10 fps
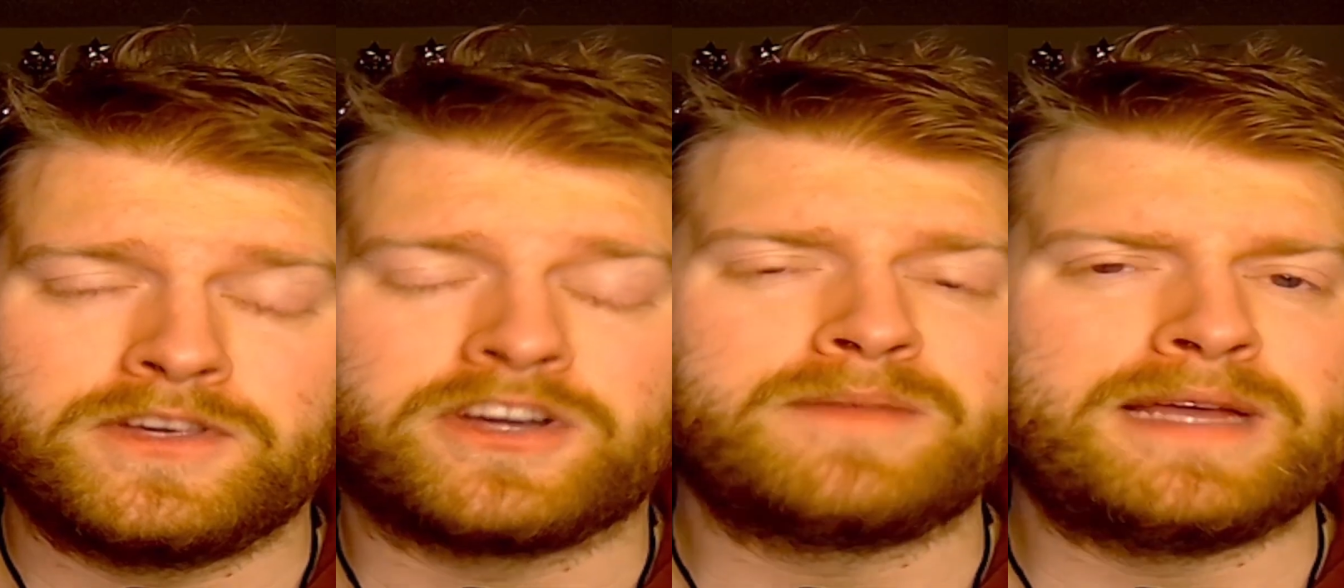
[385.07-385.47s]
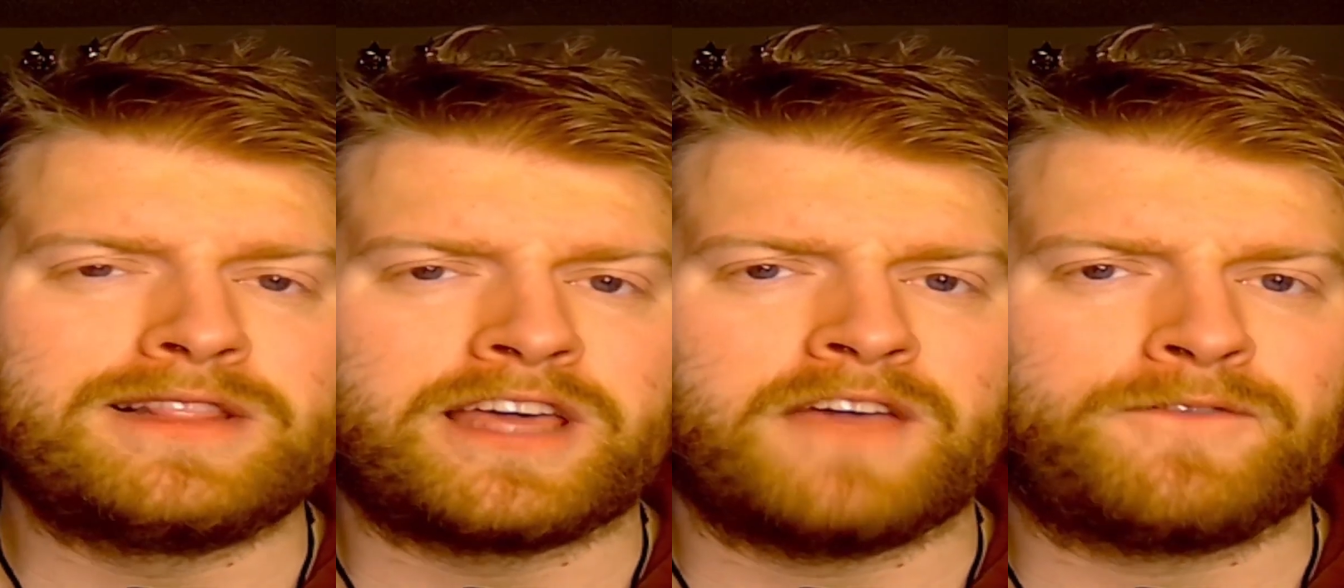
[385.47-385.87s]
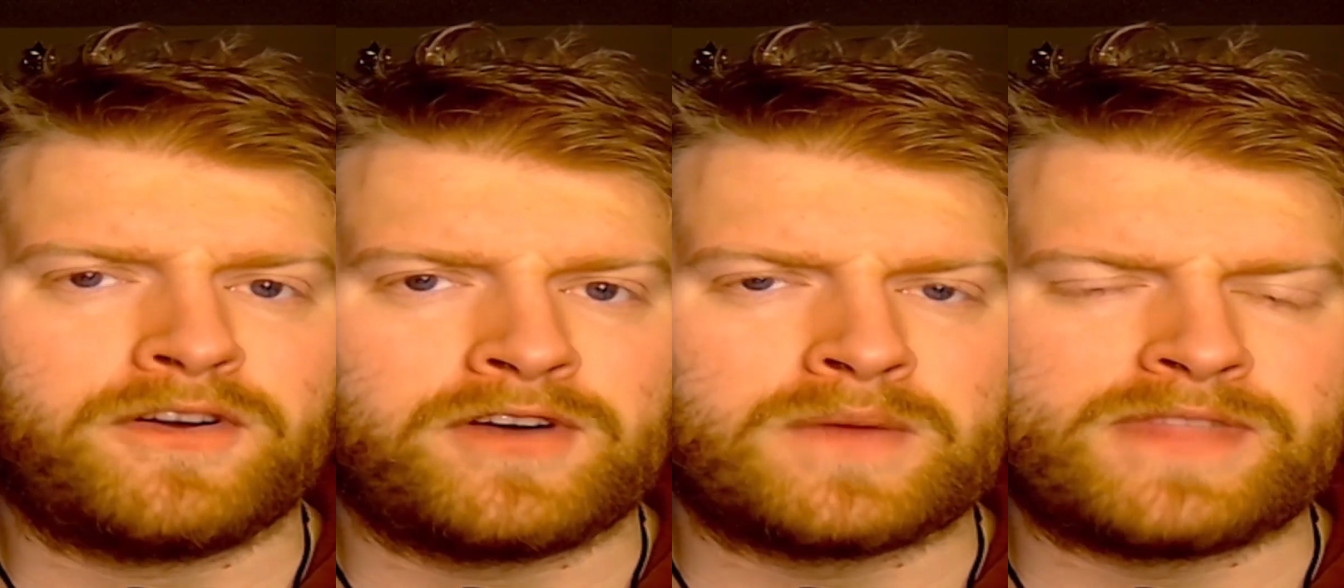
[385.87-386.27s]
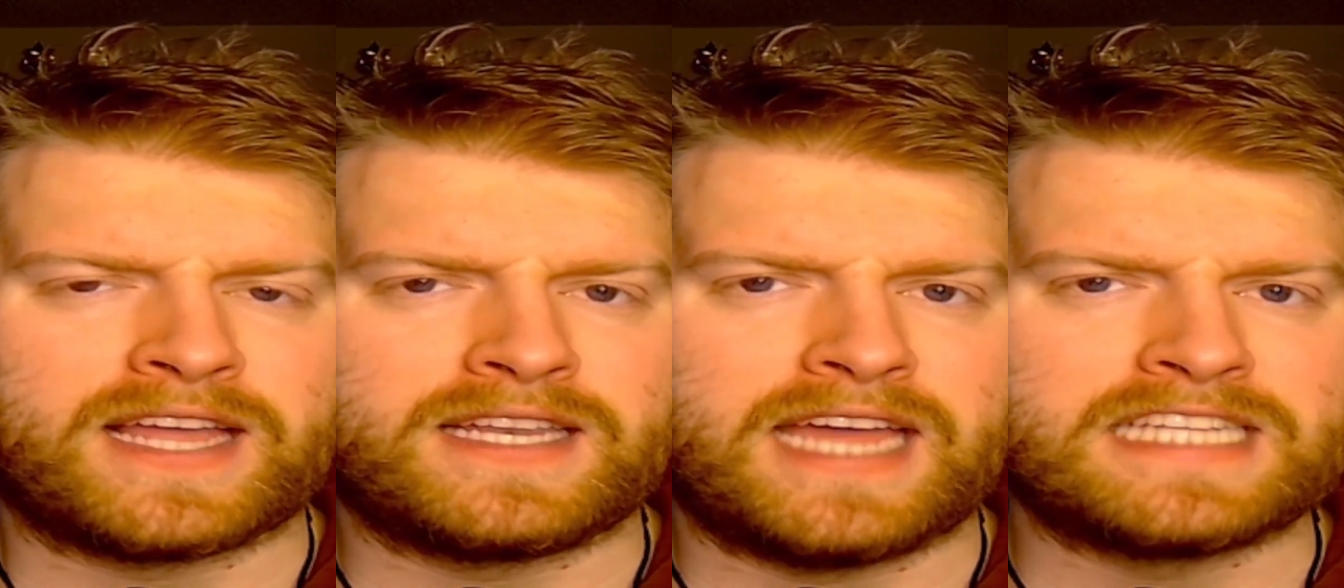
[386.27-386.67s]
You're going to be looking for a group
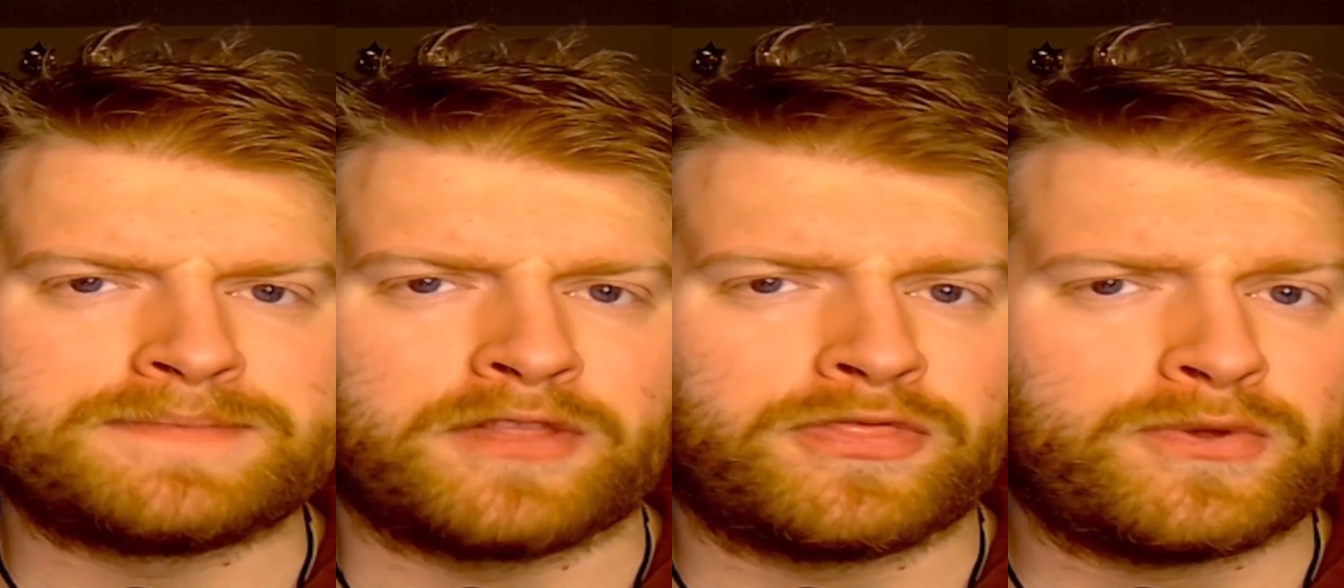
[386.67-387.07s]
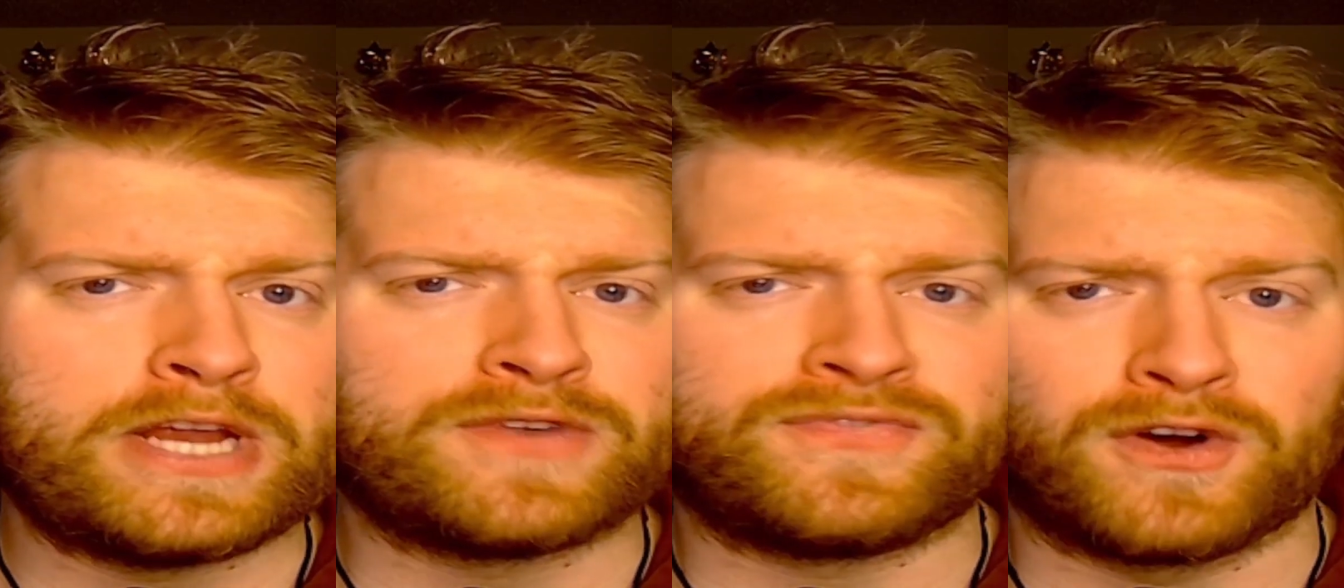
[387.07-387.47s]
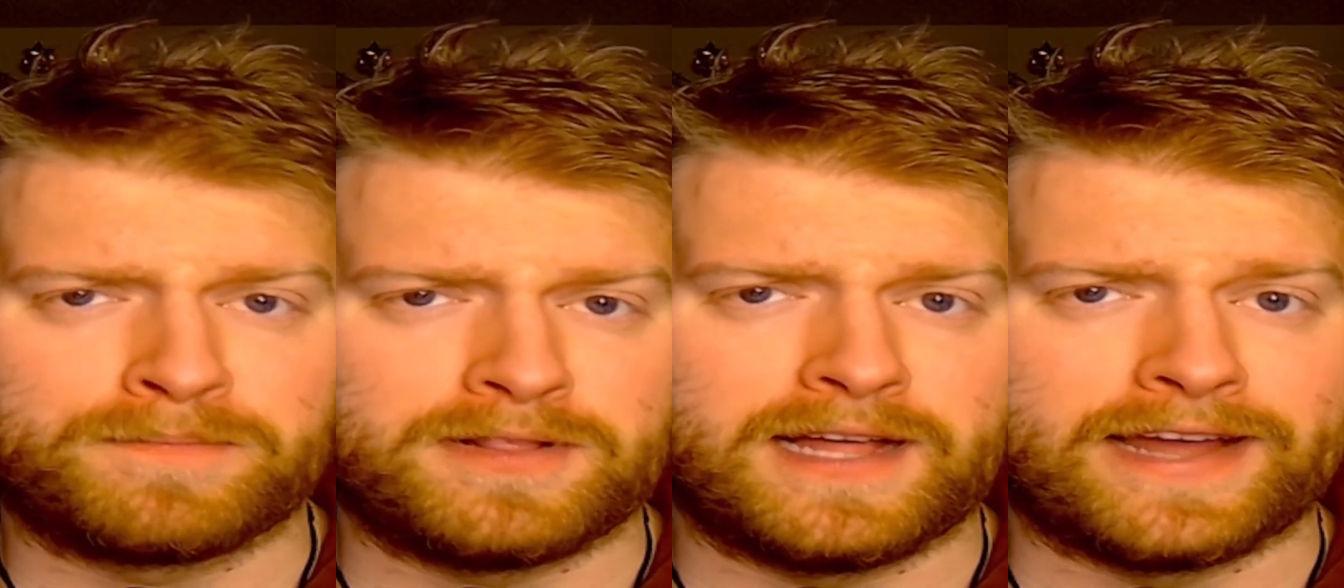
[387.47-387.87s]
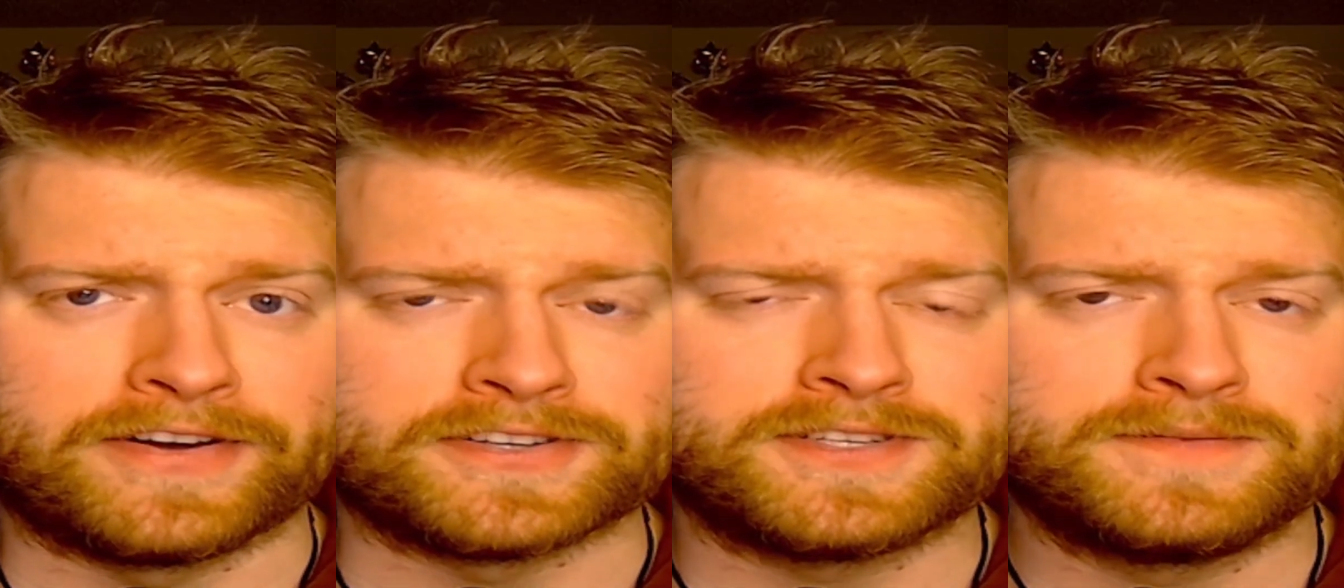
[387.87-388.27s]
that contains about 3 to 4
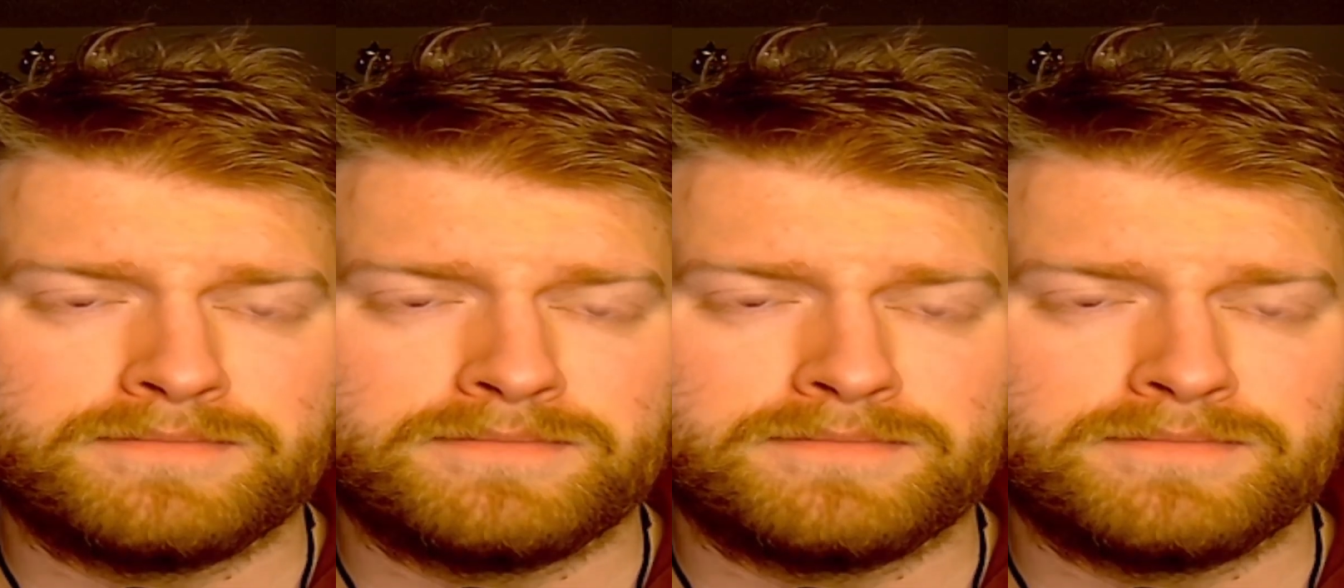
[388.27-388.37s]
players.